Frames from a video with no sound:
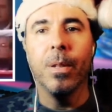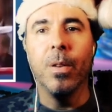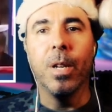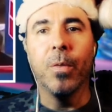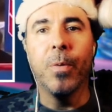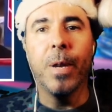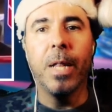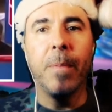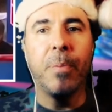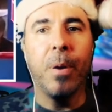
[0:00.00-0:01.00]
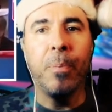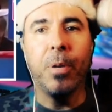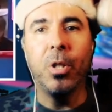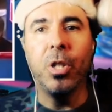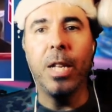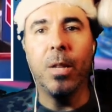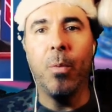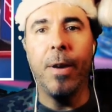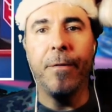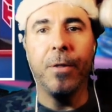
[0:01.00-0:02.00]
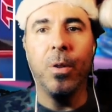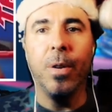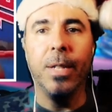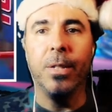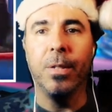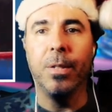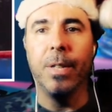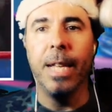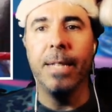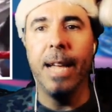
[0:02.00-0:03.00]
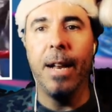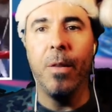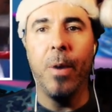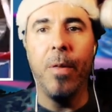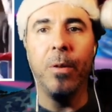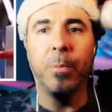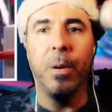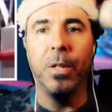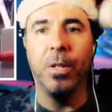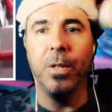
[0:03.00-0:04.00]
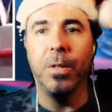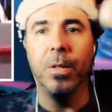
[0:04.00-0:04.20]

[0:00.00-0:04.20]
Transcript: You could really appreciate the way Floyd just gets out of the way of those punches.